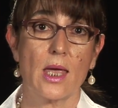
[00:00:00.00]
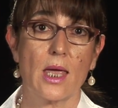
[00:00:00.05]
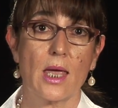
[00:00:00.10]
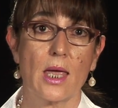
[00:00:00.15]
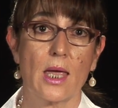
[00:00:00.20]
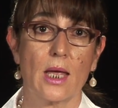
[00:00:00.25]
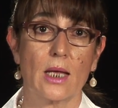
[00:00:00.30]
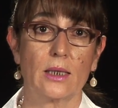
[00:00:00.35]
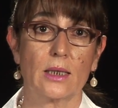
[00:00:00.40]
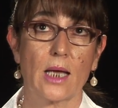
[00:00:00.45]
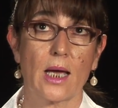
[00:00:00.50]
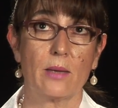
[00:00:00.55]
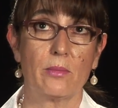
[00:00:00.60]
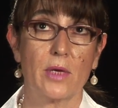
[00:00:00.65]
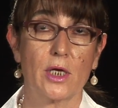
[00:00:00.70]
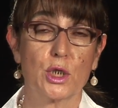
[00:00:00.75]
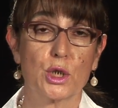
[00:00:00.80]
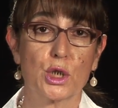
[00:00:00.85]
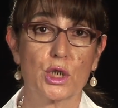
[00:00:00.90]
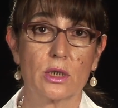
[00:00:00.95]
And I
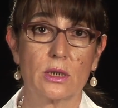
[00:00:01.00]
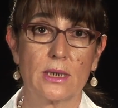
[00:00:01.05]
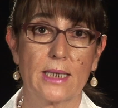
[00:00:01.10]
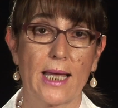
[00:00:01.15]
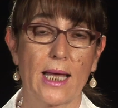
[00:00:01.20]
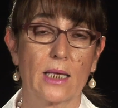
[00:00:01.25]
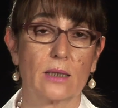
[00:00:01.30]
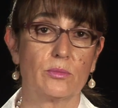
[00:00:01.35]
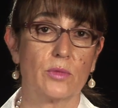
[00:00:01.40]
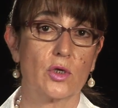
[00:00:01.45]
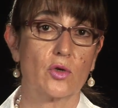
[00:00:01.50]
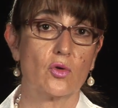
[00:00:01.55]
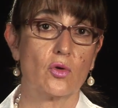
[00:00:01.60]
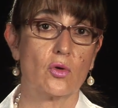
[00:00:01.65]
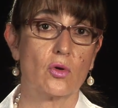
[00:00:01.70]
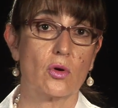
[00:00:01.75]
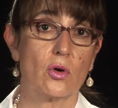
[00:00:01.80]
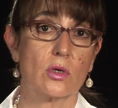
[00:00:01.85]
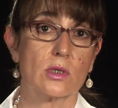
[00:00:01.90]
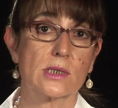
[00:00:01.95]
mention that
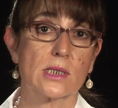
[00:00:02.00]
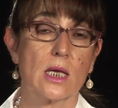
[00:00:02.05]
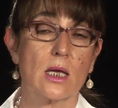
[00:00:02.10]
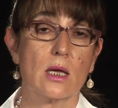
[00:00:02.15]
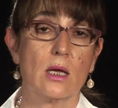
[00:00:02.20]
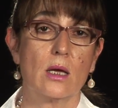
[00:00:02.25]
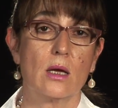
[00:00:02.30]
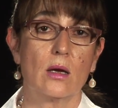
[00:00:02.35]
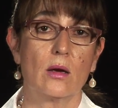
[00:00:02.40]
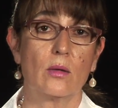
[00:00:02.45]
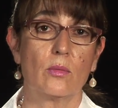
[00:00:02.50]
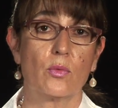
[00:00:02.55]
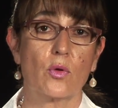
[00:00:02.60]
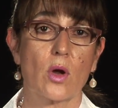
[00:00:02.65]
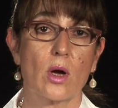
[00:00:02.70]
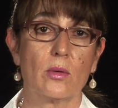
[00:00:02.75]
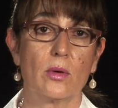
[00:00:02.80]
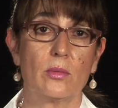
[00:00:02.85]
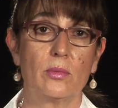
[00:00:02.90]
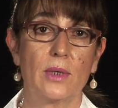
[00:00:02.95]
because
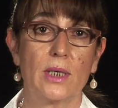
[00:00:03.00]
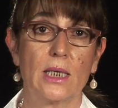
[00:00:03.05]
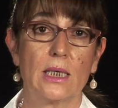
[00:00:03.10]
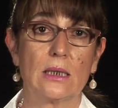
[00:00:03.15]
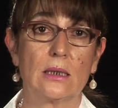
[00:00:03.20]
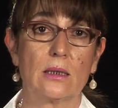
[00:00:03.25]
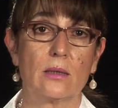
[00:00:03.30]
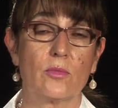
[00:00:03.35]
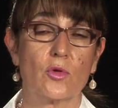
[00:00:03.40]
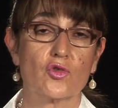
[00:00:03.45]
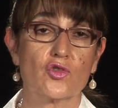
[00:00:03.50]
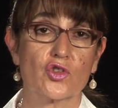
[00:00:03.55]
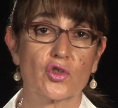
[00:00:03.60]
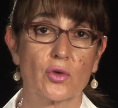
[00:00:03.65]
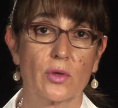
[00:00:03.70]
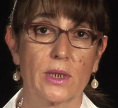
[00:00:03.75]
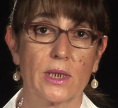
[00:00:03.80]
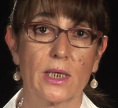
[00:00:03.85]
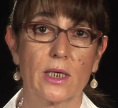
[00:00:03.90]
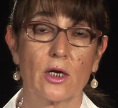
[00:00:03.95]
probably the most
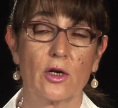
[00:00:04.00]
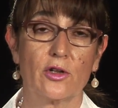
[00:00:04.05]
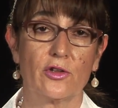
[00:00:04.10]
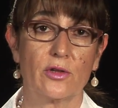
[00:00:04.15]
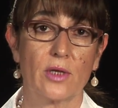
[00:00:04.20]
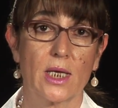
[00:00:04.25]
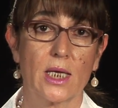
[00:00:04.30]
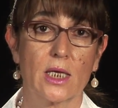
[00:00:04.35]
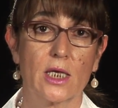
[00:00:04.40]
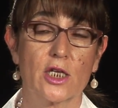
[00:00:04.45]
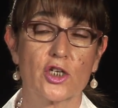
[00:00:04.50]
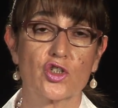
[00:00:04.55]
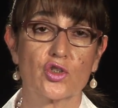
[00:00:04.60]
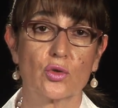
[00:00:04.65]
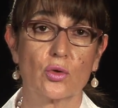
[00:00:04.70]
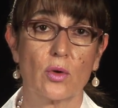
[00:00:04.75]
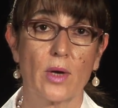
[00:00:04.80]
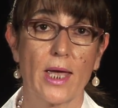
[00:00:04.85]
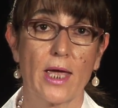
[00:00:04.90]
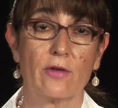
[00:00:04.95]
critical thing is
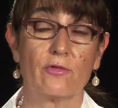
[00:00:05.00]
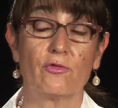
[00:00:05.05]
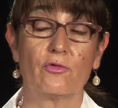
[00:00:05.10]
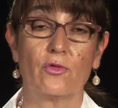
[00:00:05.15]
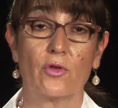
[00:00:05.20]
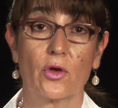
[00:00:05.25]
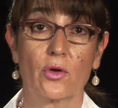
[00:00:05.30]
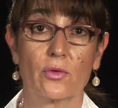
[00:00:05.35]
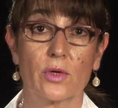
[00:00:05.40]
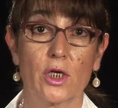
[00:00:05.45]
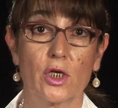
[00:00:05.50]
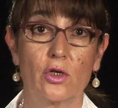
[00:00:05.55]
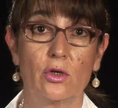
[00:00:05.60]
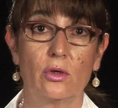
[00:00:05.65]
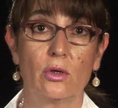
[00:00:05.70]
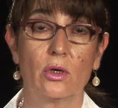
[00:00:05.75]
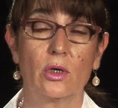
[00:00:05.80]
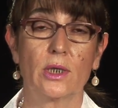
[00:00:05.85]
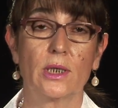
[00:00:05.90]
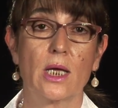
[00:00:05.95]
to have very
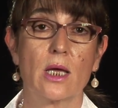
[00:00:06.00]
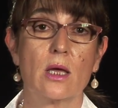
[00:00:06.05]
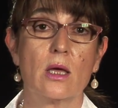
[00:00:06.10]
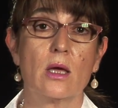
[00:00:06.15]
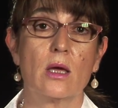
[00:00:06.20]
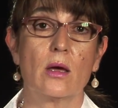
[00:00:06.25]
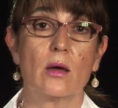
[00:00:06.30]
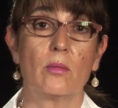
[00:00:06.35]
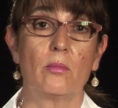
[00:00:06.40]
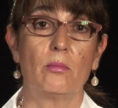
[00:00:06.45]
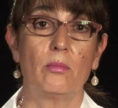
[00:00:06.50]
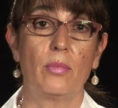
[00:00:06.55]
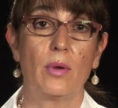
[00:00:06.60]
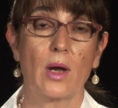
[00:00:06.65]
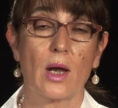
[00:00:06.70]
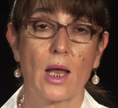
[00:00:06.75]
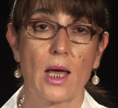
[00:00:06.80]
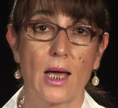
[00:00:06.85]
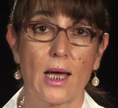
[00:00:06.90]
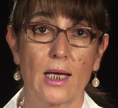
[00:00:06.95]
good
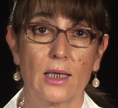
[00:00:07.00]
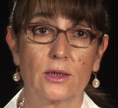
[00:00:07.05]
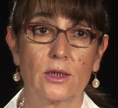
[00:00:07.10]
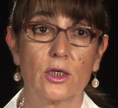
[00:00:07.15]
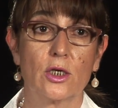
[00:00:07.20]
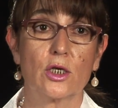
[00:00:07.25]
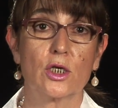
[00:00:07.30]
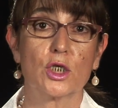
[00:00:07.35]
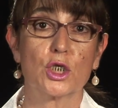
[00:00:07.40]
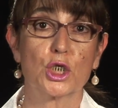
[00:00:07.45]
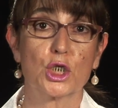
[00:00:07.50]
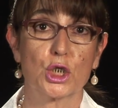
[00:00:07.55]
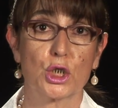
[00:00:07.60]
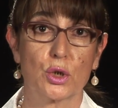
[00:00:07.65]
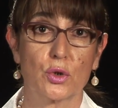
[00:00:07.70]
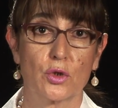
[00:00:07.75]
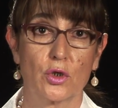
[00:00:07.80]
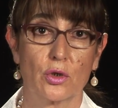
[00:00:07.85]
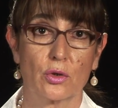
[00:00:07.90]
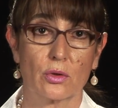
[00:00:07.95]
blood
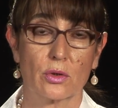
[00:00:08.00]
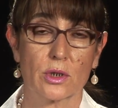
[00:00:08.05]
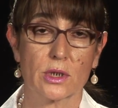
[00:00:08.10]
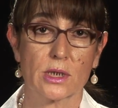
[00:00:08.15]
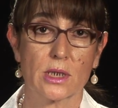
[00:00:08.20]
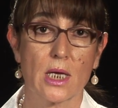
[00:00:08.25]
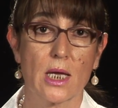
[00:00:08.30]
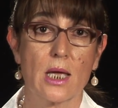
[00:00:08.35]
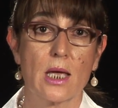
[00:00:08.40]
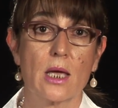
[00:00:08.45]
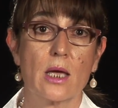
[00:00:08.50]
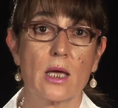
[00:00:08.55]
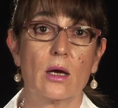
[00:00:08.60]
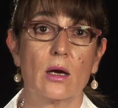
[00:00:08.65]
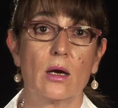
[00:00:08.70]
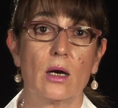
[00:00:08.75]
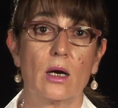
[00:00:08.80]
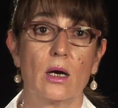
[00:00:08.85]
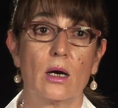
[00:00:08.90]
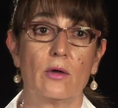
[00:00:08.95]
sugars,
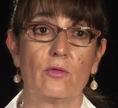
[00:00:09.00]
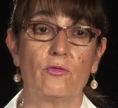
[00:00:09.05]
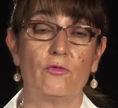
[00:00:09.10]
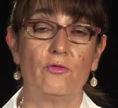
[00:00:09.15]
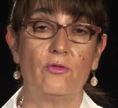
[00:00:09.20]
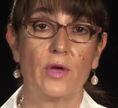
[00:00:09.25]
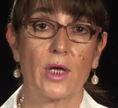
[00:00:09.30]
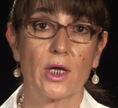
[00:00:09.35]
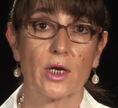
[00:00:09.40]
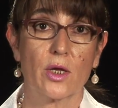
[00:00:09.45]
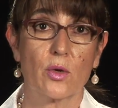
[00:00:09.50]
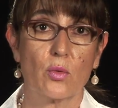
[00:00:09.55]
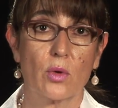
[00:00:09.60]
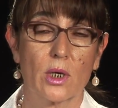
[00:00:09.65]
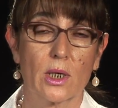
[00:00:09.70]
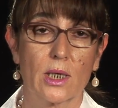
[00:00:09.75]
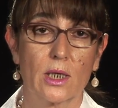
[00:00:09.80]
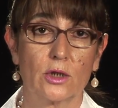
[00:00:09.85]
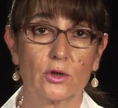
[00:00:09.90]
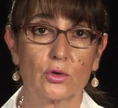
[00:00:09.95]
uh, very
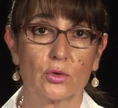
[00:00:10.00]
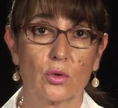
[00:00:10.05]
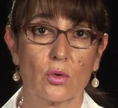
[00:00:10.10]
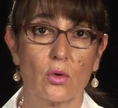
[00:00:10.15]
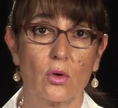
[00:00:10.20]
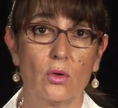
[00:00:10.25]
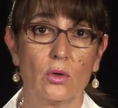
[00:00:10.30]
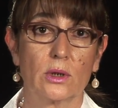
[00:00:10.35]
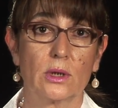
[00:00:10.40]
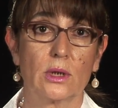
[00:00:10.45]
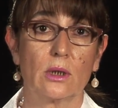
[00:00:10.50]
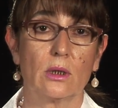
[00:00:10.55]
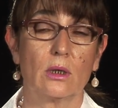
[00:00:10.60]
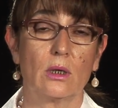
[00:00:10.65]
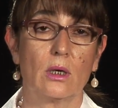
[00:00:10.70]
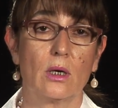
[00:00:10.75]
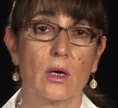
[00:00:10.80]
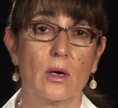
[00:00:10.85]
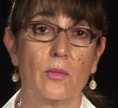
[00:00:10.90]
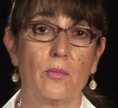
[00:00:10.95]
well controlled
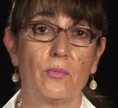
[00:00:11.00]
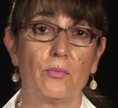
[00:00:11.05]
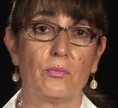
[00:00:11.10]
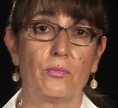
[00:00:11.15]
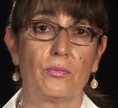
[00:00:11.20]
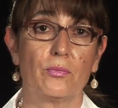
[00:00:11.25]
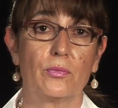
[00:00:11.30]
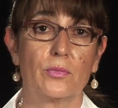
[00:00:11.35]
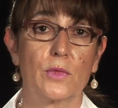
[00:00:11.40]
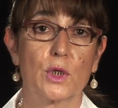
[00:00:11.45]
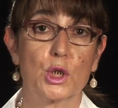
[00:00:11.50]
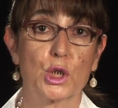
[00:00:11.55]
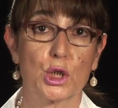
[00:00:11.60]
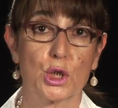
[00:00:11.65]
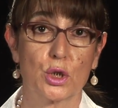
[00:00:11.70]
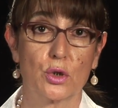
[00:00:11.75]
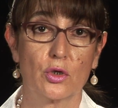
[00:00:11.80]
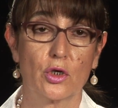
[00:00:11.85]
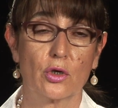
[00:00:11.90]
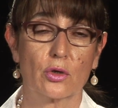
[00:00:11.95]
um,
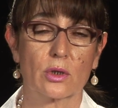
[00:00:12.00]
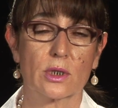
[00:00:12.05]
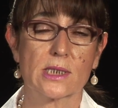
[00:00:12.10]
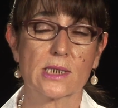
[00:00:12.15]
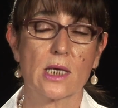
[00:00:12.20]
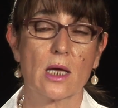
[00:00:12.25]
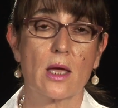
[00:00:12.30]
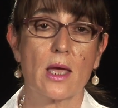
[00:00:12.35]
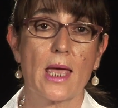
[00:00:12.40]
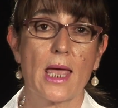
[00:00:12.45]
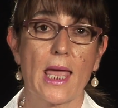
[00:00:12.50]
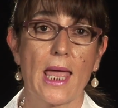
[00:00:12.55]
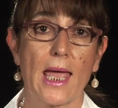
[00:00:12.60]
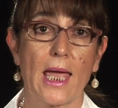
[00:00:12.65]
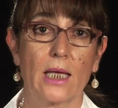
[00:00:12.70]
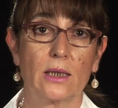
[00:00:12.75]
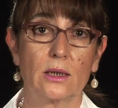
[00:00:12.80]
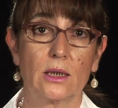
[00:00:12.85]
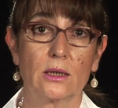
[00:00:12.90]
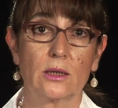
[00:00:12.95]
sugars
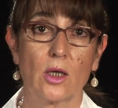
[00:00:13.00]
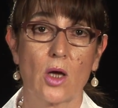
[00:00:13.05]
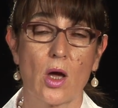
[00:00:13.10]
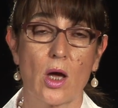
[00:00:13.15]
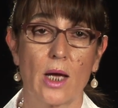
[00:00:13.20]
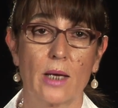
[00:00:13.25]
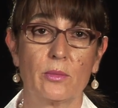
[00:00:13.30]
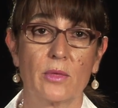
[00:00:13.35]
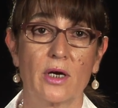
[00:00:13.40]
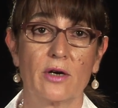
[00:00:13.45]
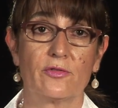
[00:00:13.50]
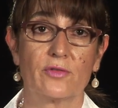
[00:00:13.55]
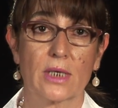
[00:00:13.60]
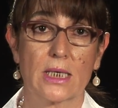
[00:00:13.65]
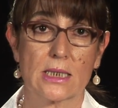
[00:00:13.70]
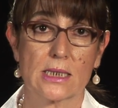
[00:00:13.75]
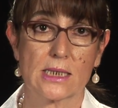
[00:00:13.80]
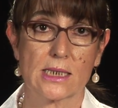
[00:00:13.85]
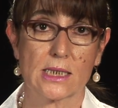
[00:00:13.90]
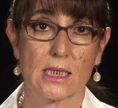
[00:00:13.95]
at the time of
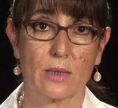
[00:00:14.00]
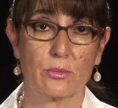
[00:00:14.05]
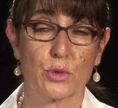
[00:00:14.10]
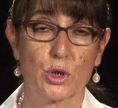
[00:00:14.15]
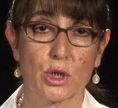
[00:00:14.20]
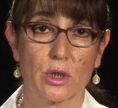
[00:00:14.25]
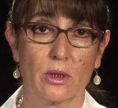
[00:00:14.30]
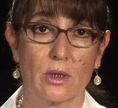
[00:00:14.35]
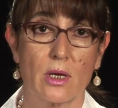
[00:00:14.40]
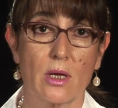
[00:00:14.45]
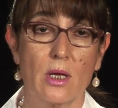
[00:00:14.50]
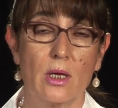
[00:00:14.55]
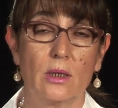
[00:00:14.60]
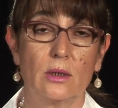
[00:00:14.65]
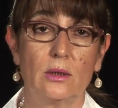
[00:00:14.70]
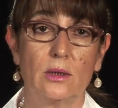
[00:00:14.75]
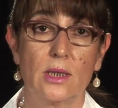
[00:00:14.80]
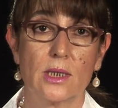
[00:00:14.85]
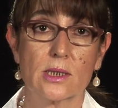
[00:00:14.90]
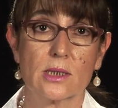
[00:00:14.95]
conception.
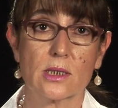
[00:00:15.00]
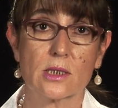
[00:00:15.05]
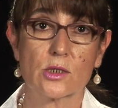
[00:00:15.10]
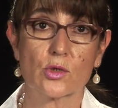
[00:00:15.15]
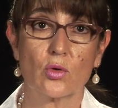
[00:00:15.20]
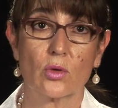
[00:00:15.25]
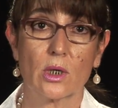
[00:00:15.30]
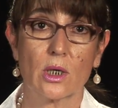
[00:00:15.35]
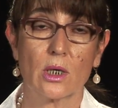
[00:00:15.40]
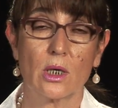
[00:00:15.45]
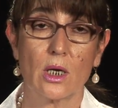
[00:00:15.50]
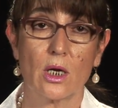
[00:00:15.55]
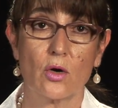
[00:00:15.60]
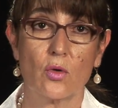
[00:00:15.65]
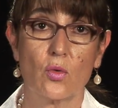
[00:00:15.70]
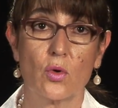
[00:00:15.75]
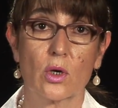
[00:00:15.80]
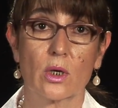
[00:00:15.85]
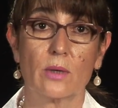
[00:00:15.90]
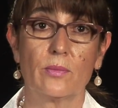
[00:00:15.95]
This is going to
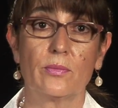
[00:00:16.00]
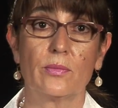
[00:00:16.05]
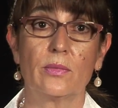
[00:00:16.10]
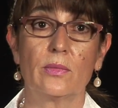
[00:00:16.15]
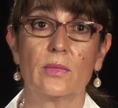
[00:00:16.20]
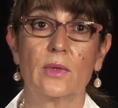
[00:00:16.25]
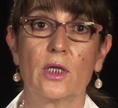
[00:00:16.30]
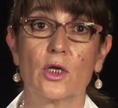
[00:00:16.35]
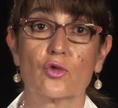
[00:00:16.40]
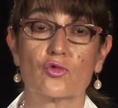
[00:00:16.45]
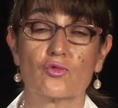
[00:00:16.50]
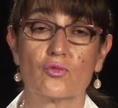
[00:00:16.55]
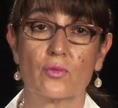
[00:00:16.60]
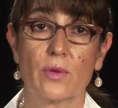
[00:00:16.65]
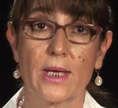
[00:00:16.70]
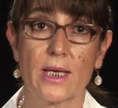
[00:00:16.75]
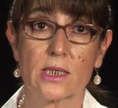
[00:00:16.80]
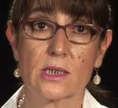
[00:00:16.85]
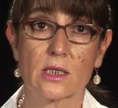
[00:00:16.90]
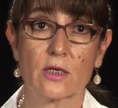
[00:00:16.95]
lower the
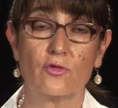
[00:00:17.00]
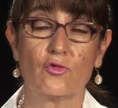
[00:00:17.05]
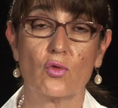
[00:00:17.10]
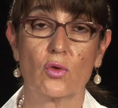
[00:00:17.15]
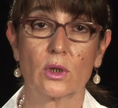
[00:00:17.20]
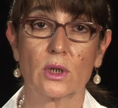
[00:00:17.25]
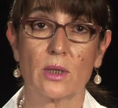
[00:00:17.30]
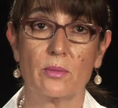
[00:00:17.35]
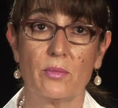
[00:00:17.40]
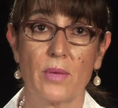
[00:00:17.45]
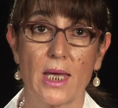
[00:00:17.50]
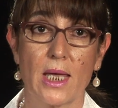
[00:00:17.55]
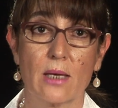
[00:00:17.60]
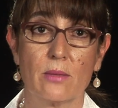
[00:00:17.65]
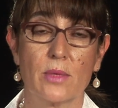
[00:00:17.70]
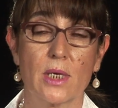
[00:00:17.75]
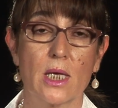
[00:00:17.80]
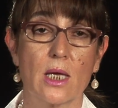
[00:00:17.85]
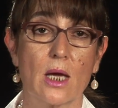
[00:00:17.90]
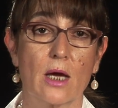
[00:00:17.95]
risk for the
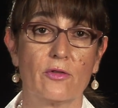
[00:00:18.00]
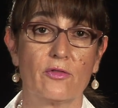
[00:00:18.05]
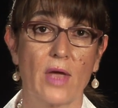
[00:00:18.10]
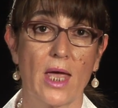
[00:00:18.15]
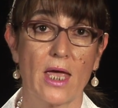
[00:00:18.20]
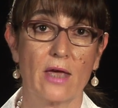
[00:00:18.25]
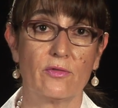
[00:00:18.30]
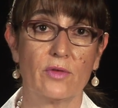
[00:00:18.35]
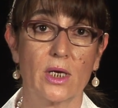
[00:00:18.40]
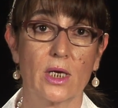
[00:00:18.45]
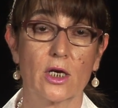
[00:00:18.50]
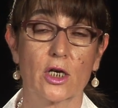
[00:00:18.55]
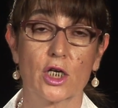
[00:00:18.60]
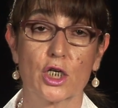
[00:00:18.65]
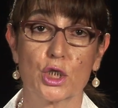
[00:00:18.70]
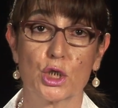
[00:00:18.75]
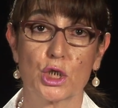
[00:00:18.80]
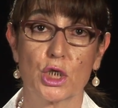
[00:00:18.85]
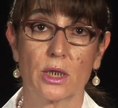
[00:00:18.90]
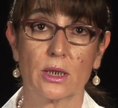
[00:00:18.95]
baby of having a
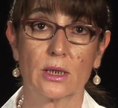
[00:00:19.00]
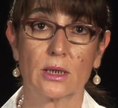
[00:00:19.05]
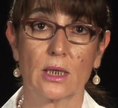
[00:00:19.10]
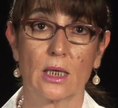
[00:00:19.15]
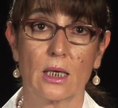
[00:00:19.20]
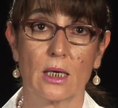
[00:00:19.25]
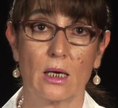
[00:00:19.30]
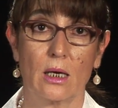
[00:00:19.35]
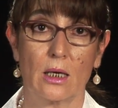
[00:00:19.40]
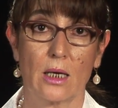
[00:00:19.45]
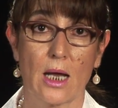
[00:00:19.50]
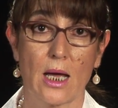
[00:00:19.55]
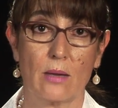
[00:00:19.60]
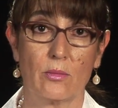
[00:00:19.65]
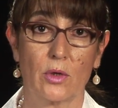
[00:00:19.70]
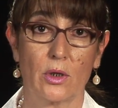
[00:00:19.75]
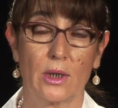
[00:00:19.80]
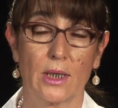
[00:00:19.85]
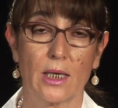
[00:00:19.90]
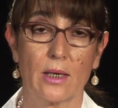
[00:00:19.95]
congenital
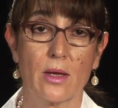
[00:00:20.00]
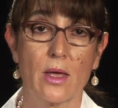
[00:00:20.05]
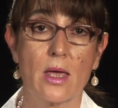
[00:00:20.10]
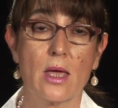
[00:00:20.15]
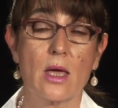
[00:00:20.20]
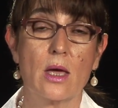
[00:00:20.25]
anomaly.